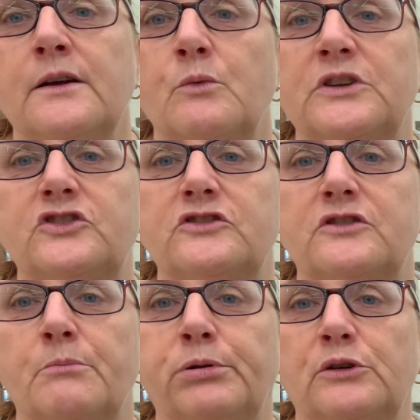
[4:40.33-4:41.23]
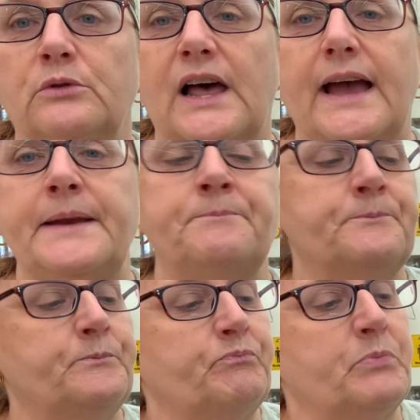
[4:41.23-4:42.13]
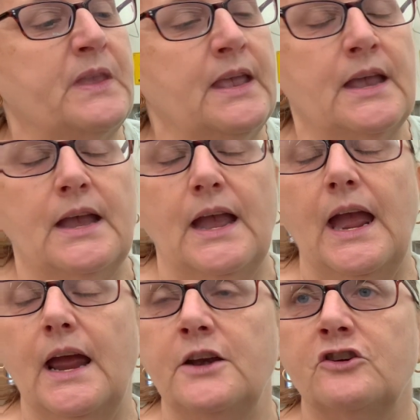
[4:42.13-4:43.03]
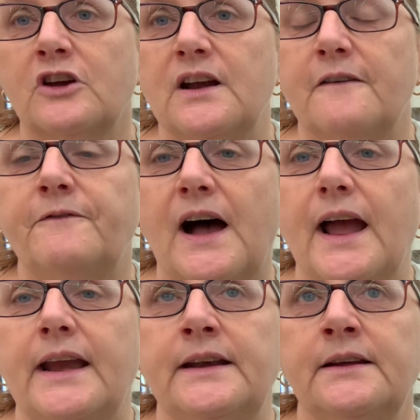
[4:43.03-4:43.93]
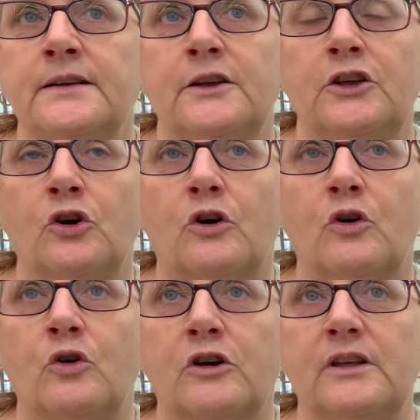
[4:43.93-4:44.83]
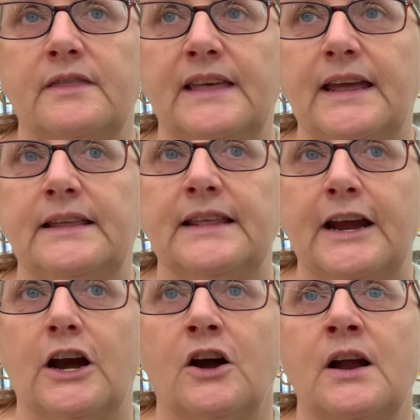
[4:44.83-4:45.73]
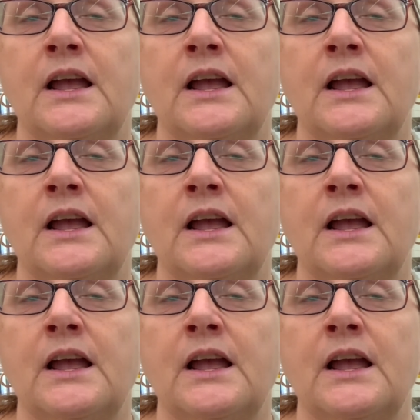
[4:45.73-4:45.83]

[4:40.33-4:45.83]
which is the blue line, and you're gonna find your thing there.